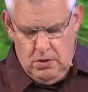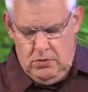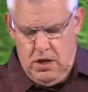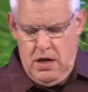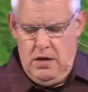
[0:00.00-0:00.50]

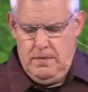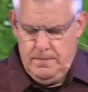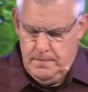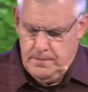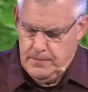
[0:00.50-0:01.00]
Okay?
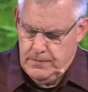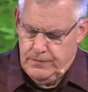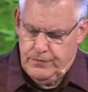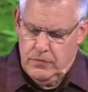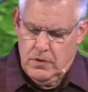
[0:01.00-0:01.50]

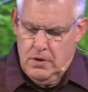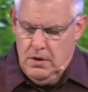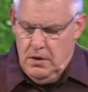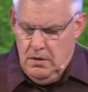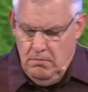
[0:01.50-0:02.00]

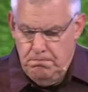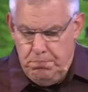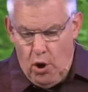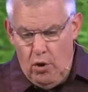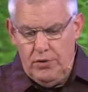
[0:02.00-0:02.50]

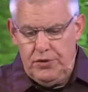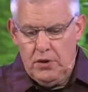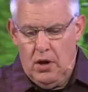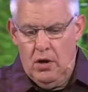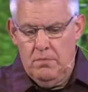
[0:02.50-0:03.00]

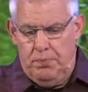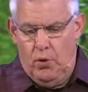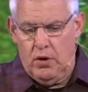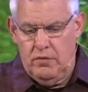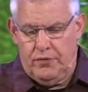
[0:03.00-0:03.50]
Both are
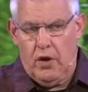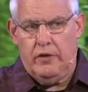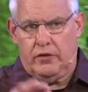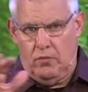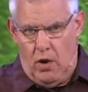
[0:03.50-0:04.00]
important for
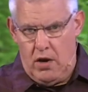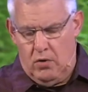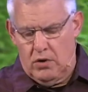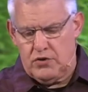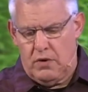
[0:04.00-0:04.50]
us at
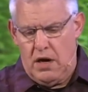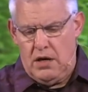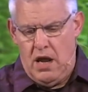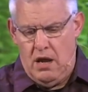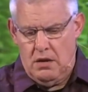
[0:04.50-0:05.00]
Whitehorse
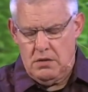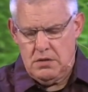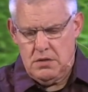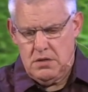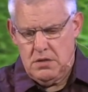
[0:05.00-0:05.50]
right now.
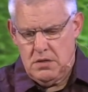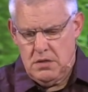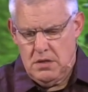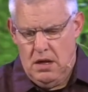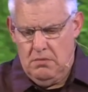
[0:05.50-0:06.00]

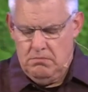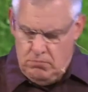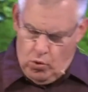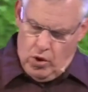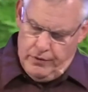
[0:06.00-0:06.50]

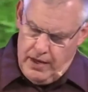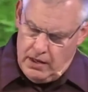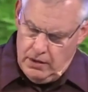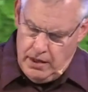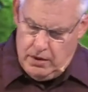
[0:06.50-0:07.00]
More on
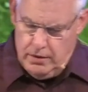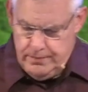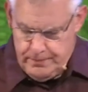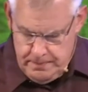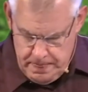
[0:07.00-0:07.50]
that later.
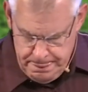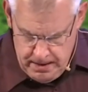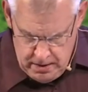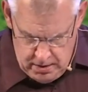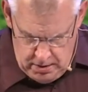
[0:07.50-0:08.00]

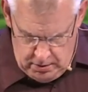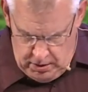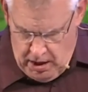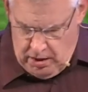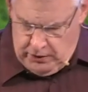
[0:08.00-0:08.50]

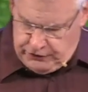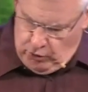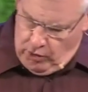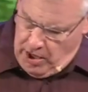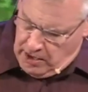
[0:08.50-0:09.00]
Now, a
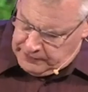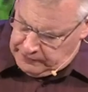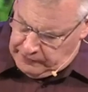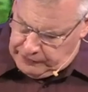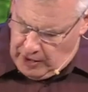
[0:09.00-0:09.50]

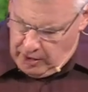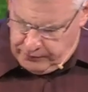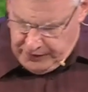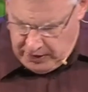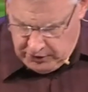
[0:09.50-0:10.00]
storehouse is a
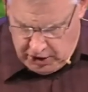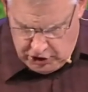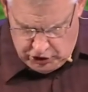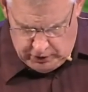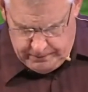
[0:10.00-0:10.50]
solid
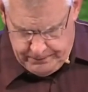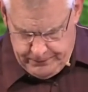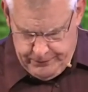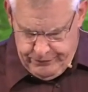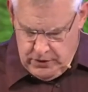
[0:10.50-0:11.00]
foundation.
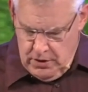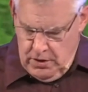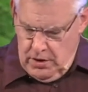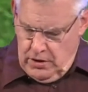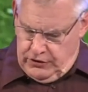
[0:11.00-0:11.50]

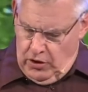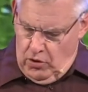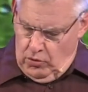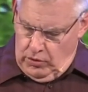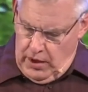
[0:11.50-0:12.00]

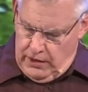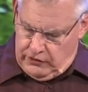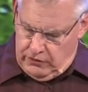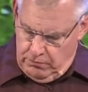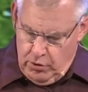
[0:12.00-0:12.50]
So
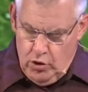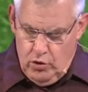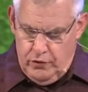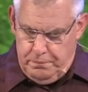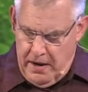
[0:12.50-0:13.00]
let's
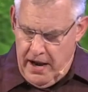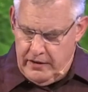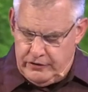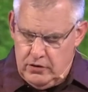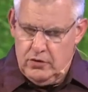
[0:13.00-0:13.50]
move
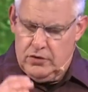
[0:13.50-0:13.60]
past